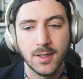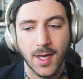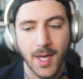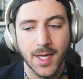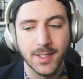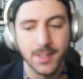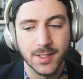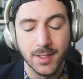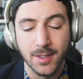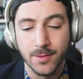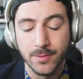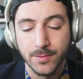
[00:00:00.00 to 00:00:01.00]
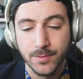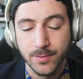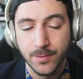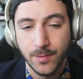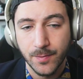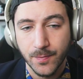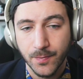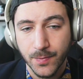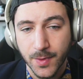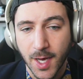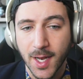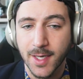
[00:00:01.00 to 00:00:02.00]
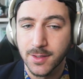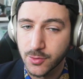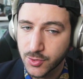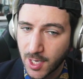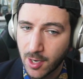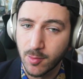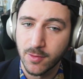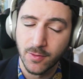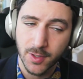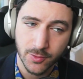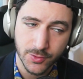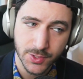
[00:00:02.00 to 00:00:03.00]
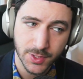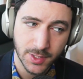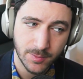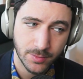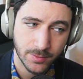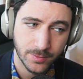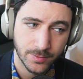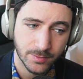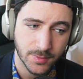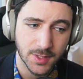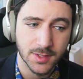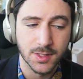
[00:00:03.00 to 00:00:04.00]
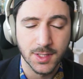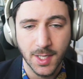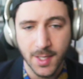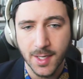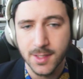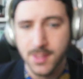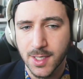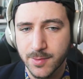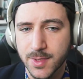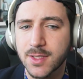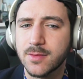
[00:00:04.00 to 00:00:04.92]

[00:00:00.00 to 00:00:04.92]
And I like to shower before I go to sleep. And today I slept